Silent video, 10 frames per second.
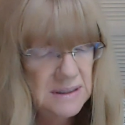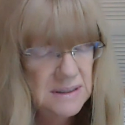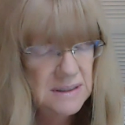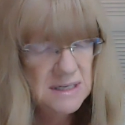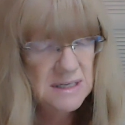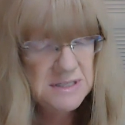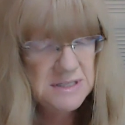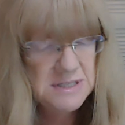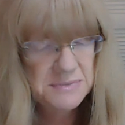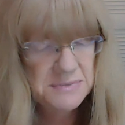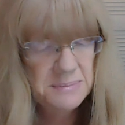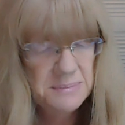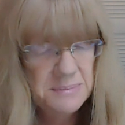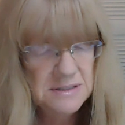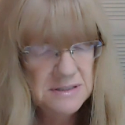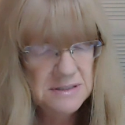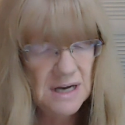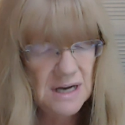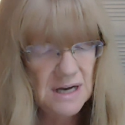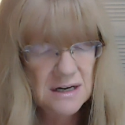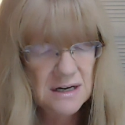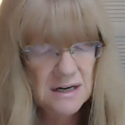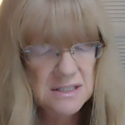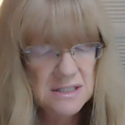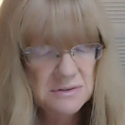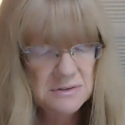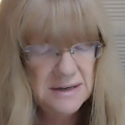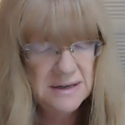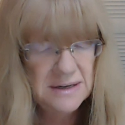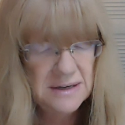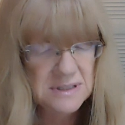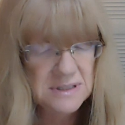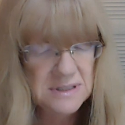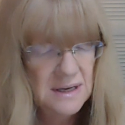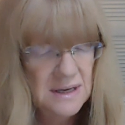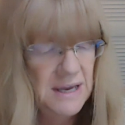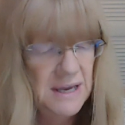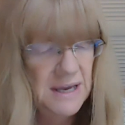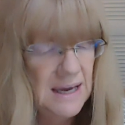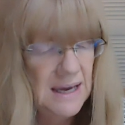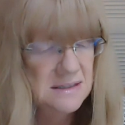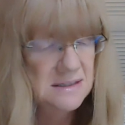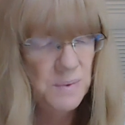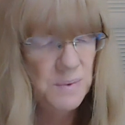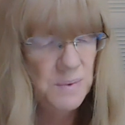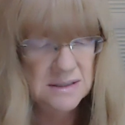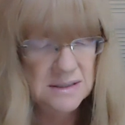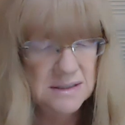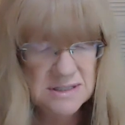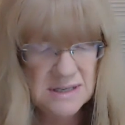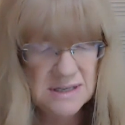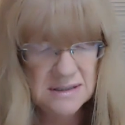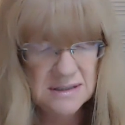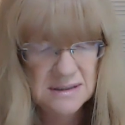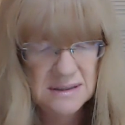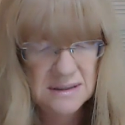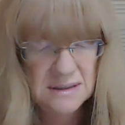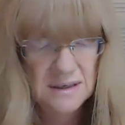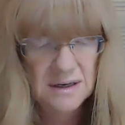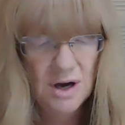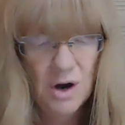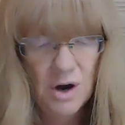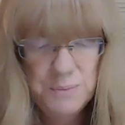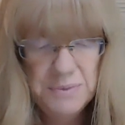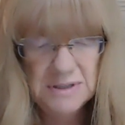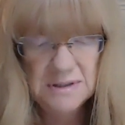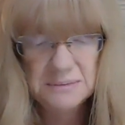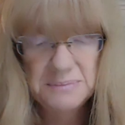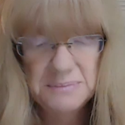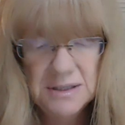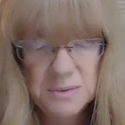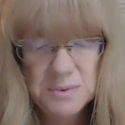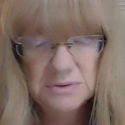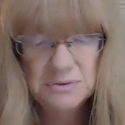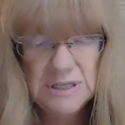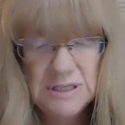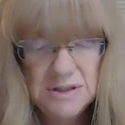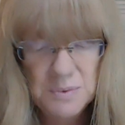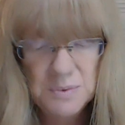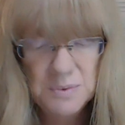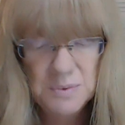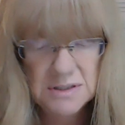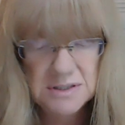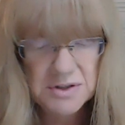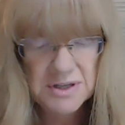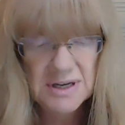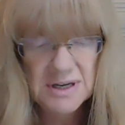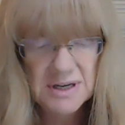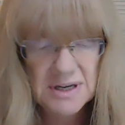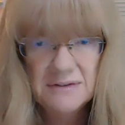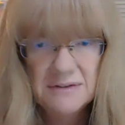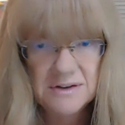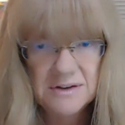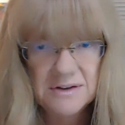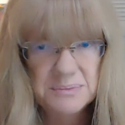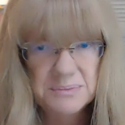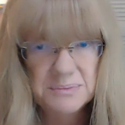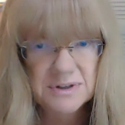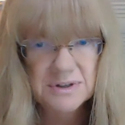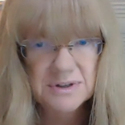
Tell me something about it. I can't turn around. My hands are wet," she says, hoping that Pana will read the words on the cover of the book.